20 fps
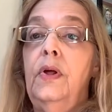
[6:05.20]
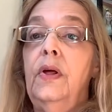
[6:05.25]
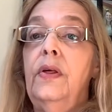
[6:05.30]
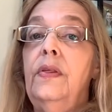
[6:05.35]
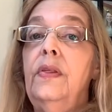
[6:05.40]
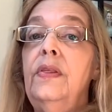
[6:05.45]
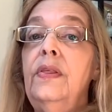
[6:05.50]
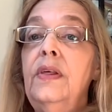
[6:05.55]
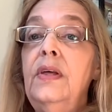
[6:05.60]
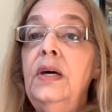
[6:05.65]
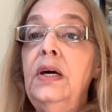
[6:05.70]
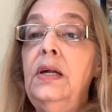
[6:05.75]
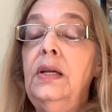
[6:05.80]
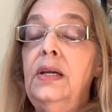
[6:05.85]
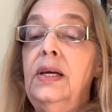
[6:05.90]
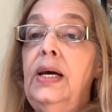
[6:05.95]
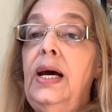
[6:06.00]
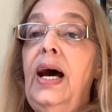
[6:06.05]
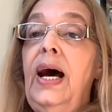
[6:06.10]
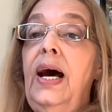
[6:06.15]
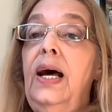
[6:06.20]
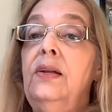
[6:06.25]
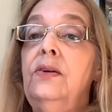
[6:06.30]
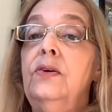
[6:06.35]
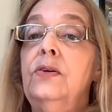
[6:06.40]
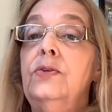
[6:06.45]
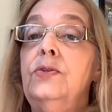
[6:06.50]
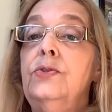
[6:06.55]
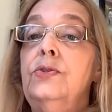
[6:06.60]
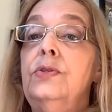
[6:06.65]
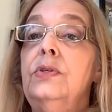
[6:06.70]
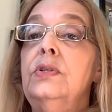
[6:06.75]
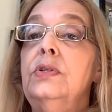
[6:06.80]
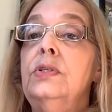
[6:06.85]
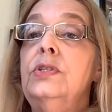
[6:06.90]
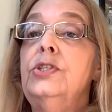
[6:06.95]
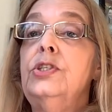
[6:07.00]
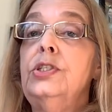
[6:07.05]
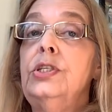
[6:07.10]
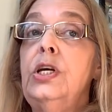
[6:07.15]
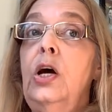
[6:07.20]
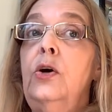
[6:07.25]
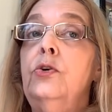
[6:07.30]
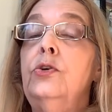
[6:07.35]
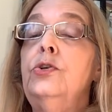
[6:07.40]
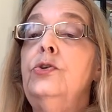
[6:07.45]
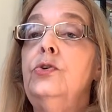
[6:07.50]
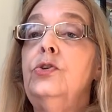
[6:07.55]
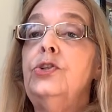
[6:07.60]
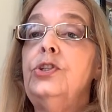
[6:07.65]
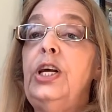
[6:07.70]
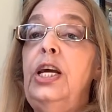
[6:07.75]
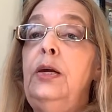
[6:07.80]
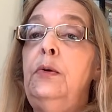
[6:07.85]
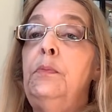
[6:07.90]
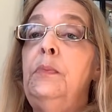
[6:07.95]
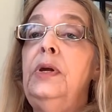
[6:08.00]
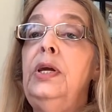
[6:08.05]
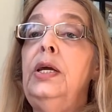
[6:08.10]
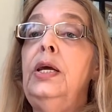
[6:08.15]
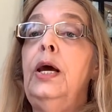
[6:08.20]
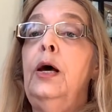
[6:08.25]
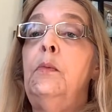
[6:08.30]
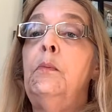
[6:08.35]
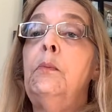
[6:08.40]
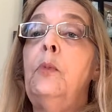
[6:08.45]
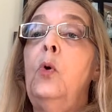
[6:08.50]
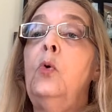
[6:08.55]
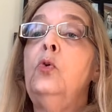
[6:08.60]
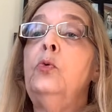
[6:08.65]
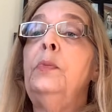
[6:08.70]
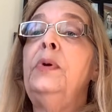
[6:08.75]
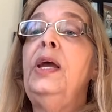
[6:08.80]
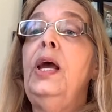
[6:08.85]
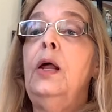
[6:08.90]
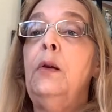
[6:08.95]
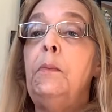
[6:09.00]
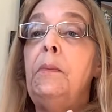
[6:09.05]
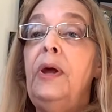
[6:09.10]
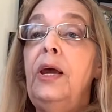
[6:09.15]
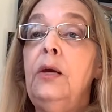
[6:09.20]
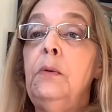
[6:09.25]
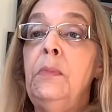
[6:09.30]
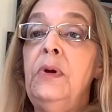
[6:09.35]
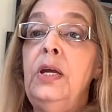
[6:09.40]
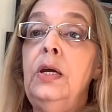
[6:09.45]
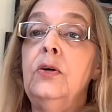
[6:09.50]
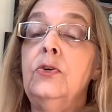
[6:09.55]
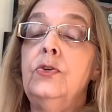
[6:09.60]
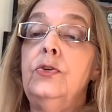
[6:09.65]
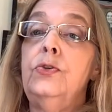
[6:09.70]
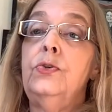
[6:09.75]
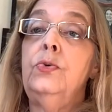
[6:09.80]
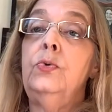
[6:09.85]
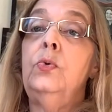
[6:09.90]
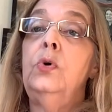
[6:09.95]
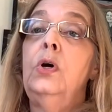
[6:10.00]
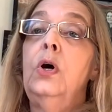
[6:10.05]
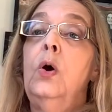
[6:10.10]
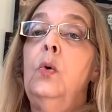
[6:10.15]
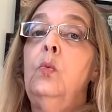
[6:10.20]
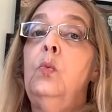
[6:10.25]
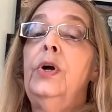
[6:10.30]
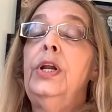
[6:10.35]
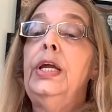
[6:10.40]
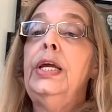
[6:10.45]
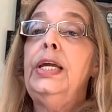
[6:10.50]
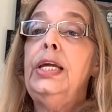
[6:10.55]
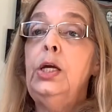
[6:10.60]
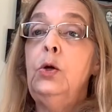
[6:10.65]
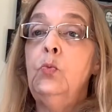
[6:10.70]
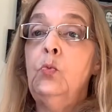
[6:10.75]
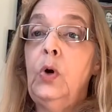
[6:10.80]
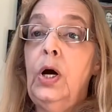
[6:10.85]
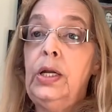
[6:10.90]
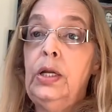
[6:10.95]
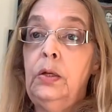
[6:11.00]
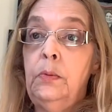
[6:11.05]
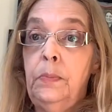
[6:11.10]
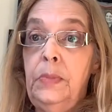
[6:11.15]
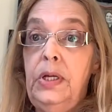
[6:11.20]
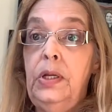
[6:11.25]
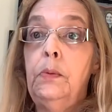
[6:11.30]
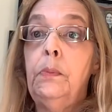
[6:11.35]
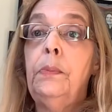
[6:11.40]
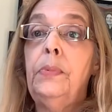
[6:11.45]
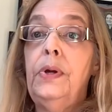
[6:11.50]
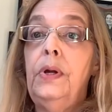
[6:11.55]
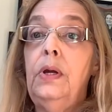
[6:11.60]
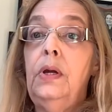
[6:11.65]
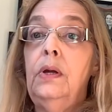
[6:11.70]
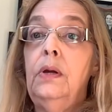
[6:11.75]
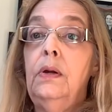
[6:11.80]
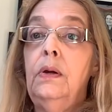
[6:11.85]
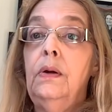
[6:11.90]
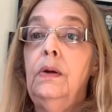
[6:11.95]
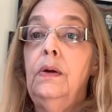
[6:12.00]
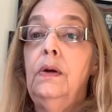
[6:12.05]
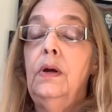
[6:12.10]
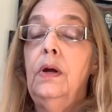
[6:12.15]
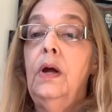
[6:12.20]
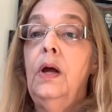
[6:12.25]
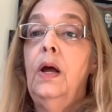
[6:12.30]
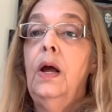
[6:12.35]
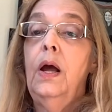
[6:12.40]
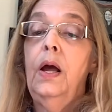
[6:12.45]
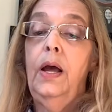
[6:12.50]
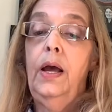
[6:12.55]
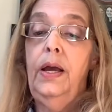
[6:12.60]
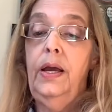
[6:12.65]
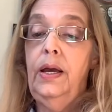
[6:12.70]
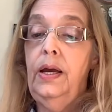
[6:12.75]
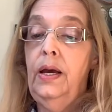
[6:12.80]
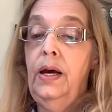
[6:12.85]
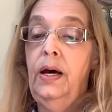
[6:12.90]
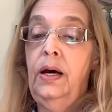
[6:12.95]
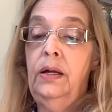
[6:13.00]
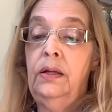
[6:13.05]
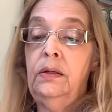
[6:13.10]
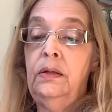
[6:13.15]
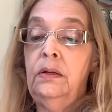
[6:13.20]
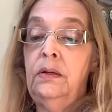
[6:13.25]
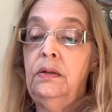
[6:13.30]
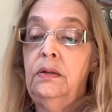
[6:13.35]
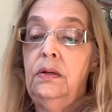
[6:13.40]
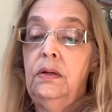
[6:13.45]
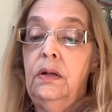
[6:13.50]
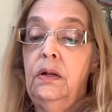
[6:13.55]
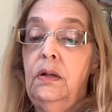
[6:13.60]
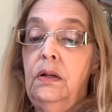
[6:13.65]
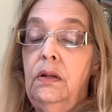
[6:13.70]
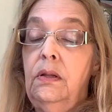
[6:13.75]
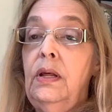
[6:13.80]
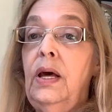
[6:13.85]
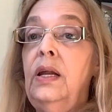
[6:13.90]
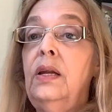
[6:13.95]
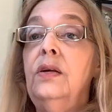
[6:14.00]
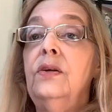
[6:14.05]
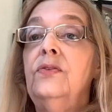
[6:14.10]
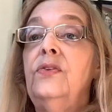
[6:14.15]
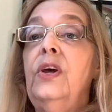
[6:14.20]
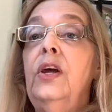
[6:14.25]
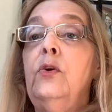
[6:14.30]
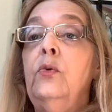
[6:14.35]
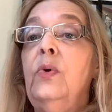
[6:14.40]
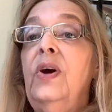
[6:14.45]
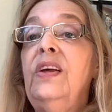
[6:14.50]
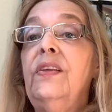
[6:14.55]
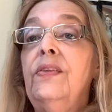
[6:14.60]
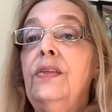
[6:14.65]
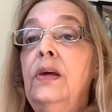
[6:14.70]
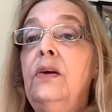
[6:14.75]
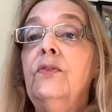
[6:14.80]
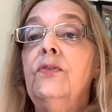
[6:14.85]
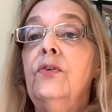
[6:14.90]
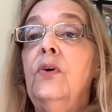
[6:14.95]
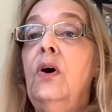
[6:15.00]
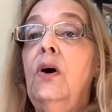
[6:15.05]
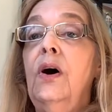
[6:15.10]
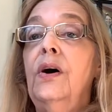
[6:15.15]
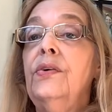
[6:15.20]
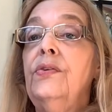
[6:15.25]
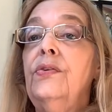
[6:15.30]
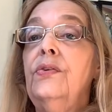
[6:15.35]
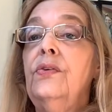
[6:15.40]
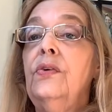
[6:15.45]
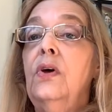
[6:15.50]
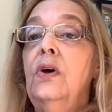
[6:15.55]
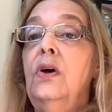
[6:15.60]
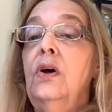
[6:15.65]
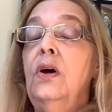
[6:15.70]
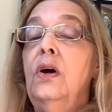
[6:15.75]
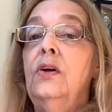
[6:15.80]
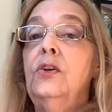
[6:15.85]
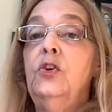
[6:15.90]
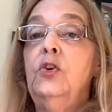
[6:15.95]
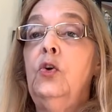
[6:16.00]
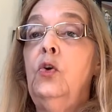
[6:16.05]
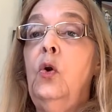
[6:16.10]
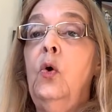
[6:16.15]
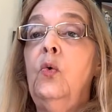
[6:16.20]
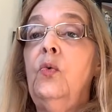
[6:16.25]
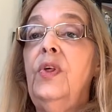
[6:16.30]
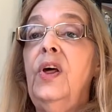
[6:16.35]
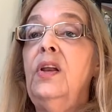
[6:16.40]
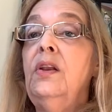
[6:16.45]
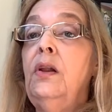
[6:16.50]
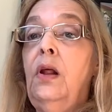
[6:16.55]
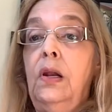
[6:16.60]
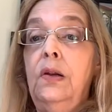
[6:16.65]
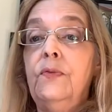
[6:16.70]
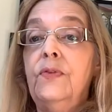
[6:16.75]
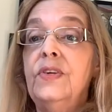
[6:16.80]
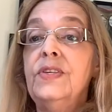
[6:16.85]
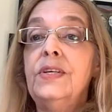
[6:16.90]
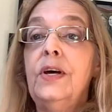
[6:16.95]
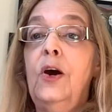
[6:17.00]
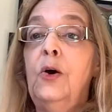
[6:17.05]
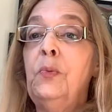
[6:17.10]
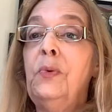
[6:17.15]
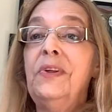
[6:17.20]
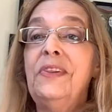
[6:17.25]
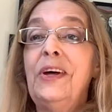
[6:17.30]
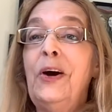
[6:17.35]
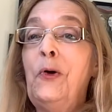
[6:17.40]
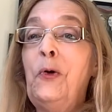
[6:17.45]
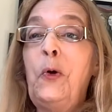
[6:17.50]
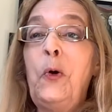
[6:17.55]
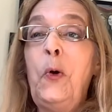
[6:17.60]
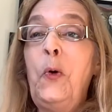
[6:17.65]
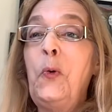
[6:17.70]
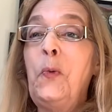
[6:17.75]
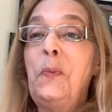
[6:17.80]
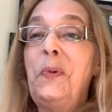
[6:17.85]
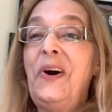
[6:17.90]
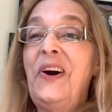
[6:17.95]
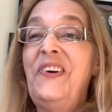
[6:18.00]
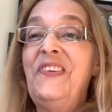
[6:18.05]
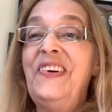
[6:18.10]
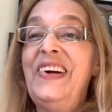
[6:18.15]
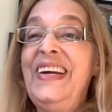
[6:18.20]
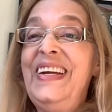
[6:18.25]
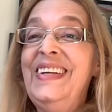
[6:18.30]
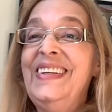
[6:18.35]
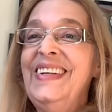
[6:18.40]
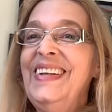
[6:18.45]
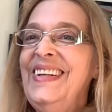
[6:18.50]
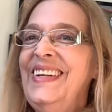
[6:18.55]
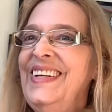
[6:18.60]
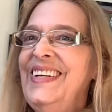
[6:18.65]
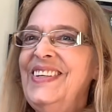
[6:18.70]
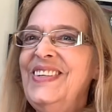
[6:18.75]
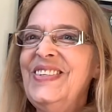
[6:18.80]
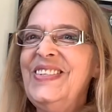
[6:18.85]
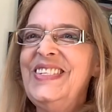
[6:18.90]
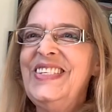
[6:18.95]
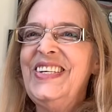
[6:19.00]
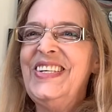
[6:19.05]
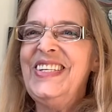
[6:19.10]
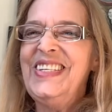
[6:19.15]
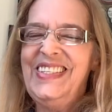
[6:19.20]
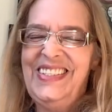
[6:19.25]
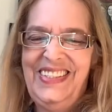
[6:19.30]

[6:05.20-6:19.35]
then God could start to shape me and mold me and make me into what he wanted me to be. And that is a great thing for us to know that none of us are without hope, are we? No, sir.